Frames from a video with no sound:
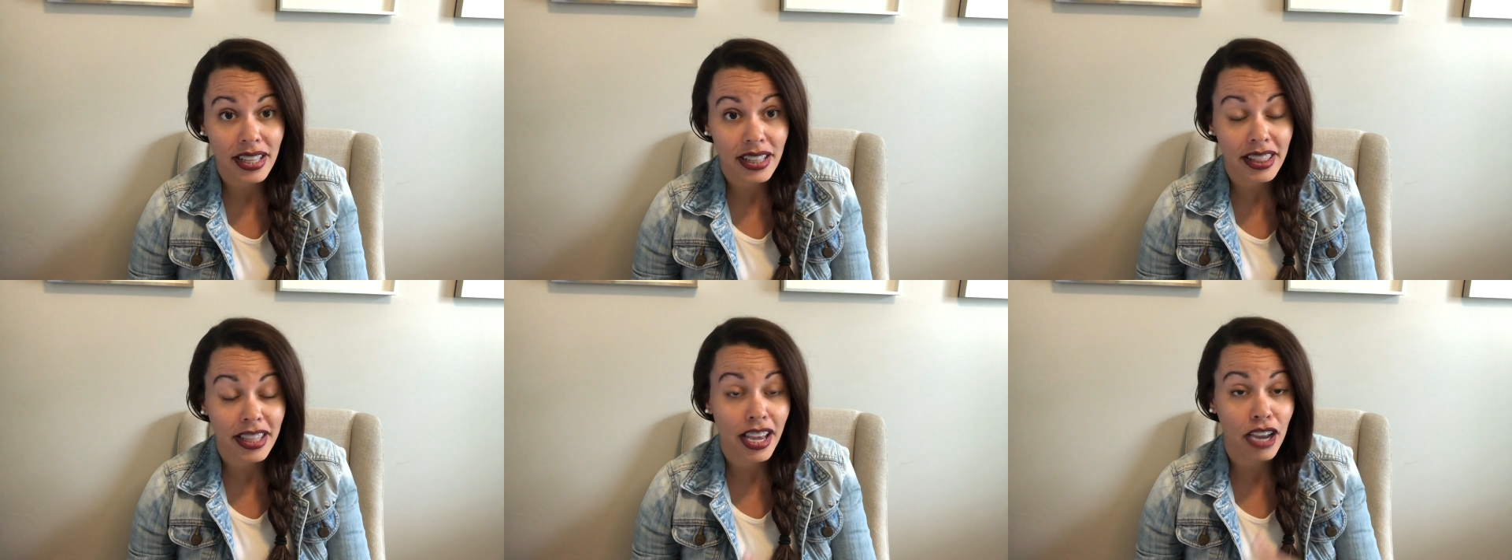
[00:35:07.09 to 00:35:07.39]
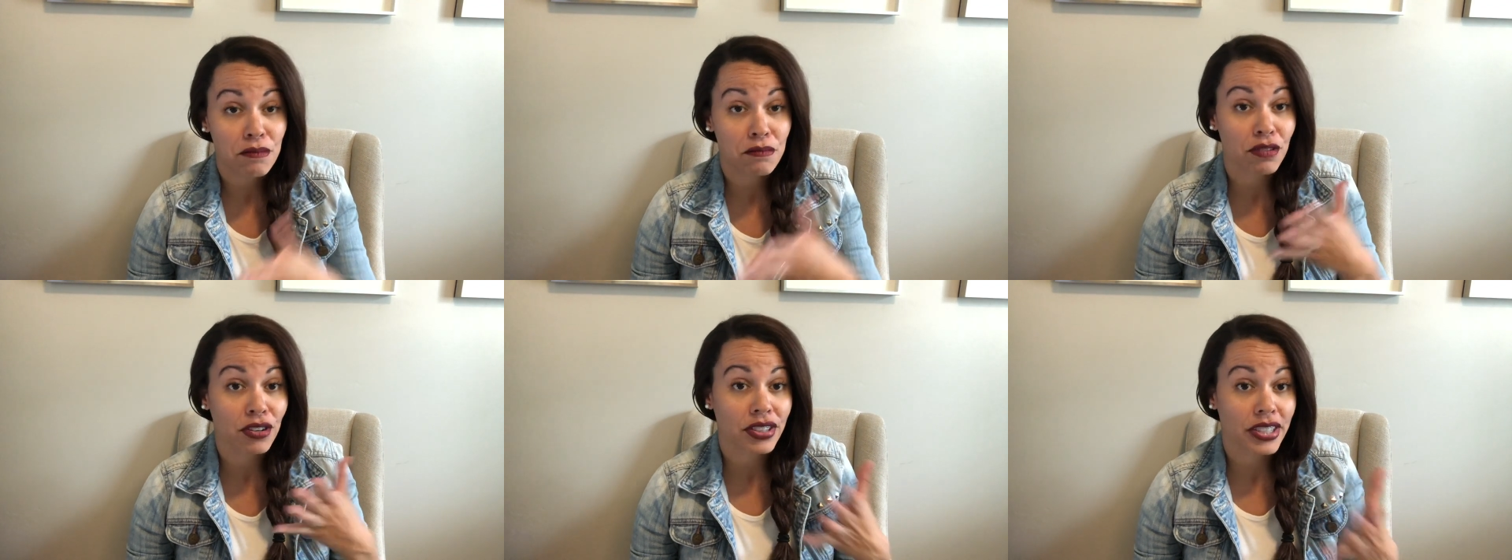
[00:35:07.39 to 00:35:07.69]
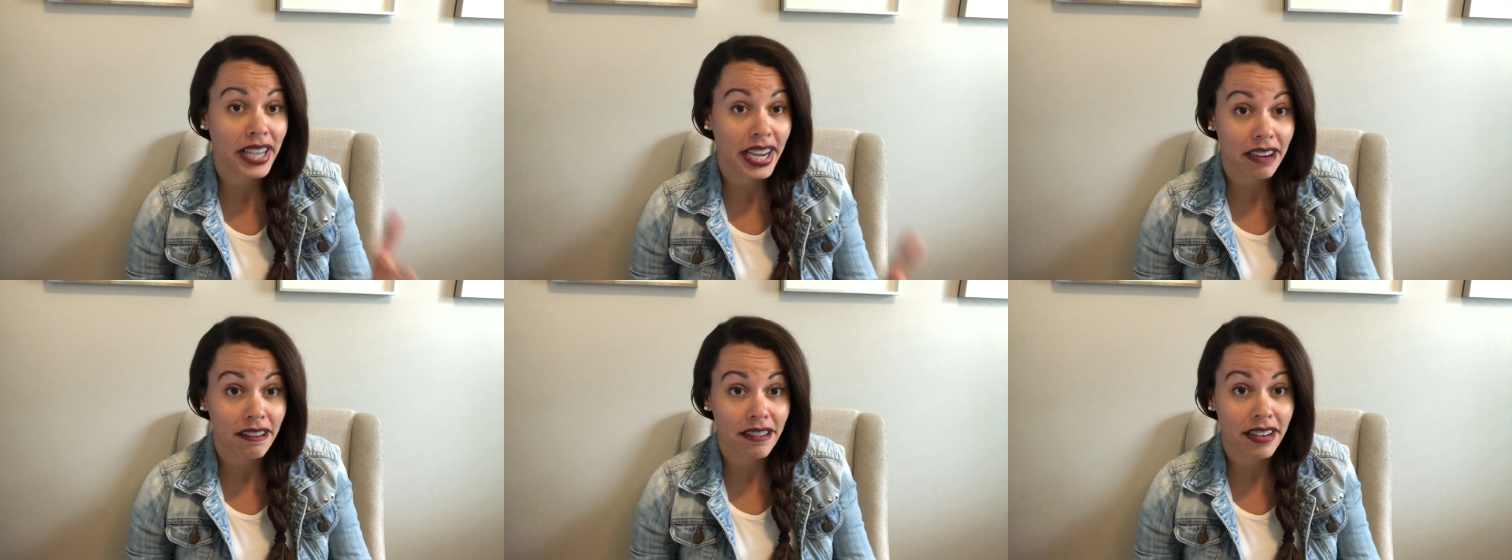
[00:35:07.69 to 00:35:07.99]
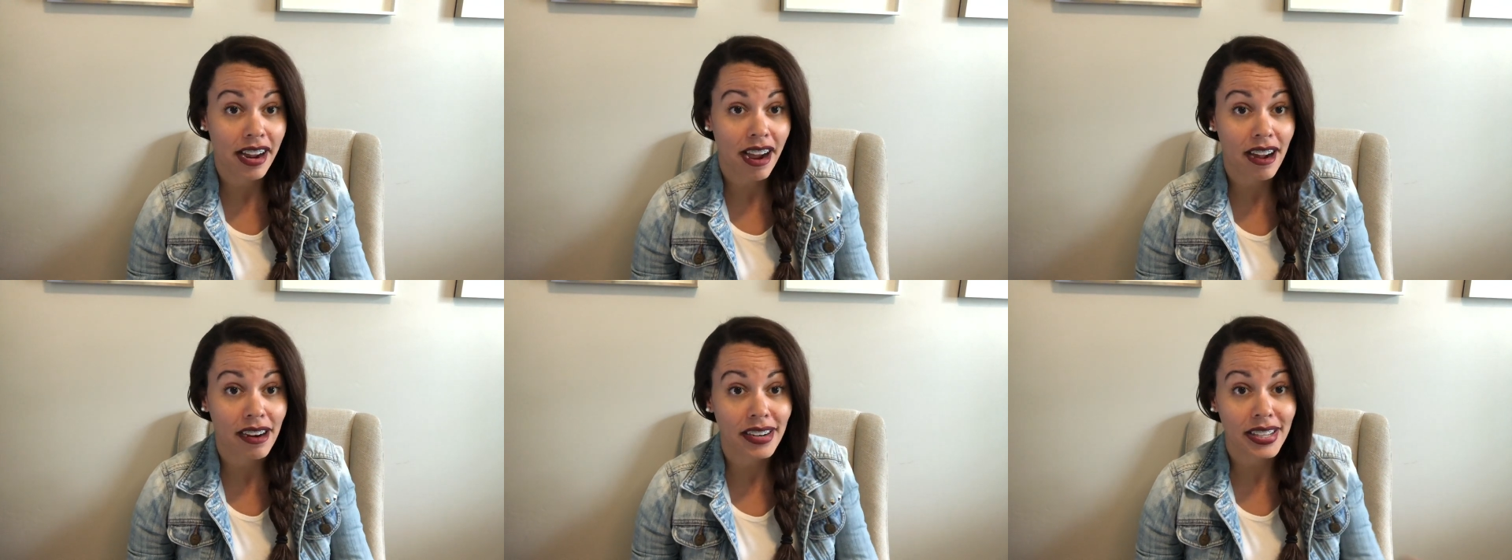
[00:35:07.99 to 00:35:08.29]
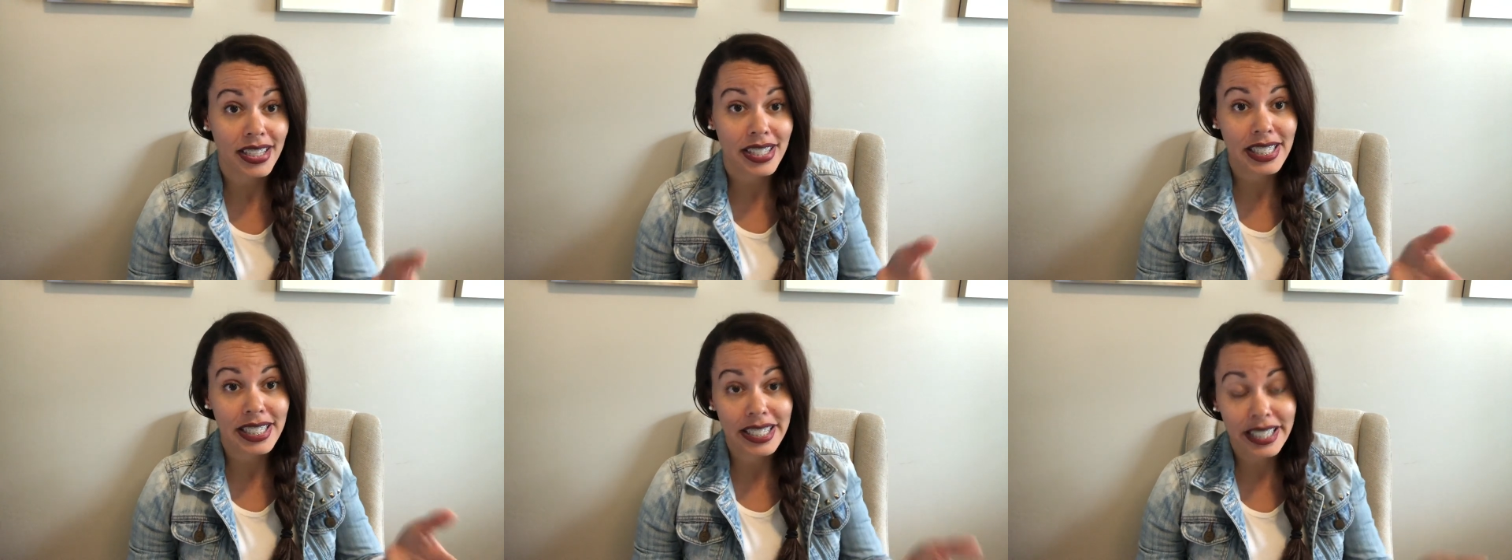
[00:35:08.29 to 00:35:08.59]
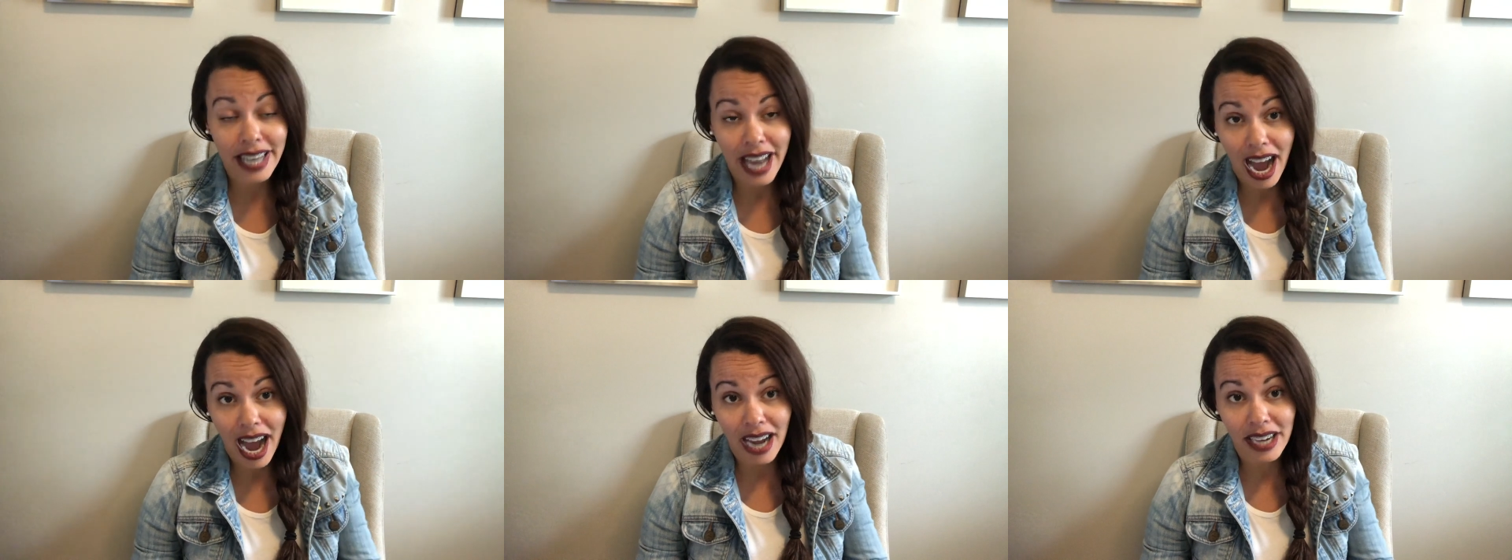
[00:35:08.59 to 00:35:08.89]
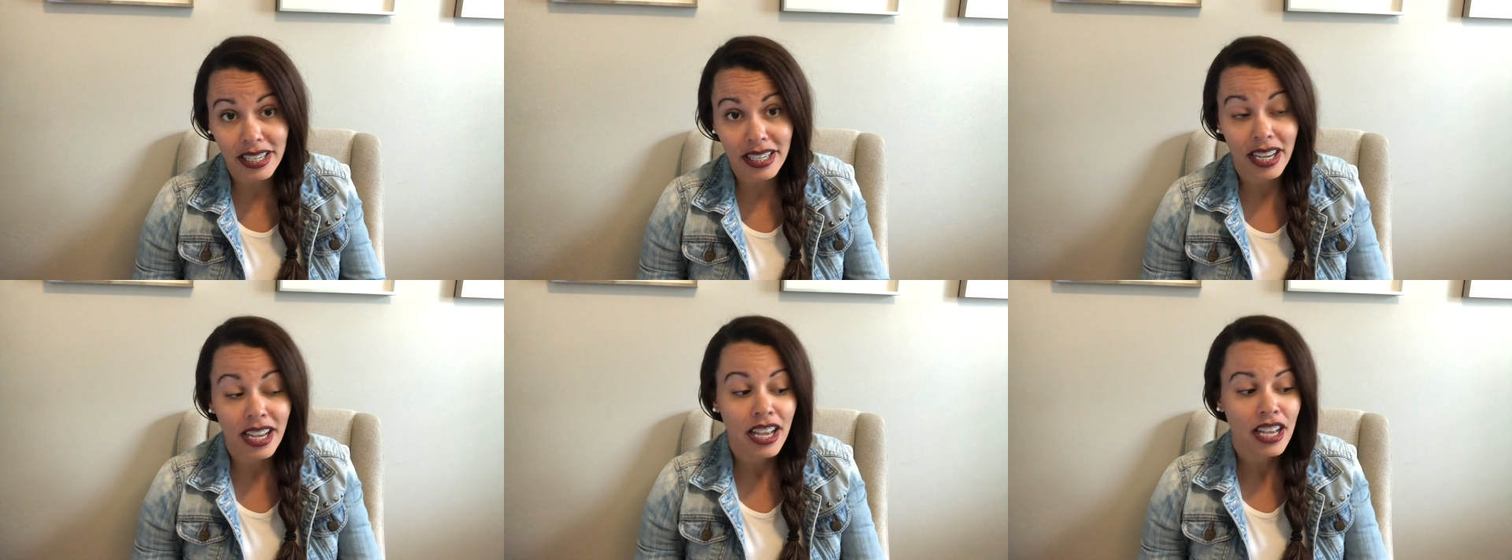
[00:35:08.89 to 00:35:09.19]
The emerald carry-on is
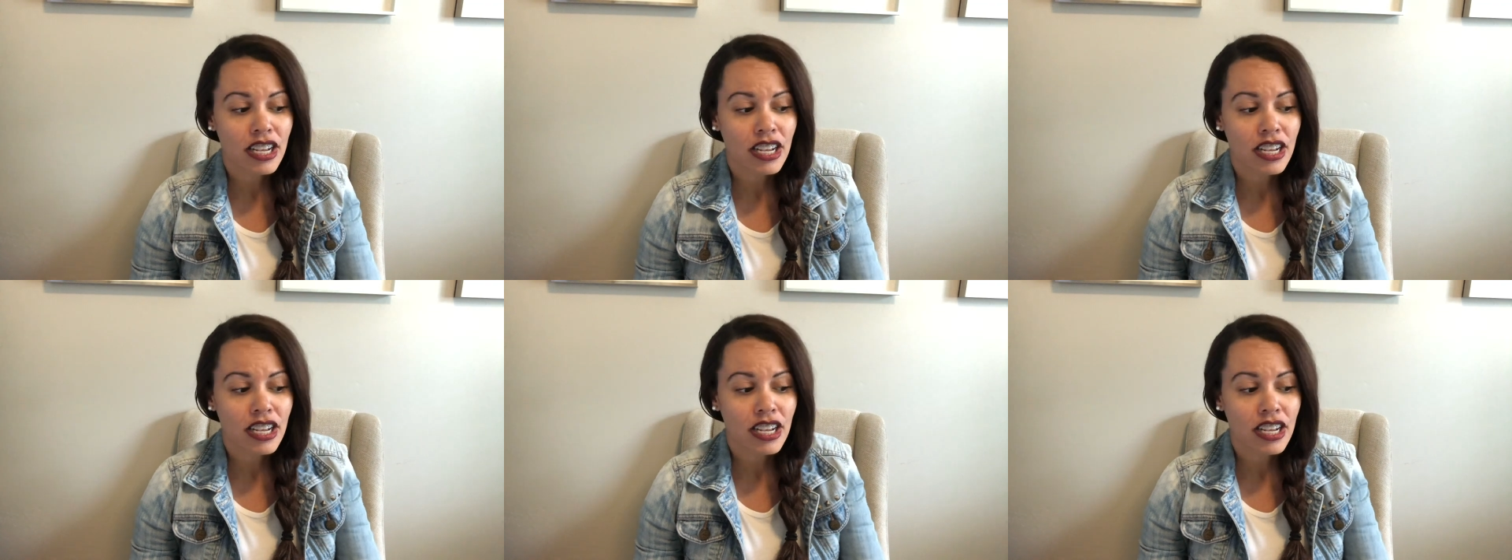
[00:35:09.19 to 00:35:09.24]
not.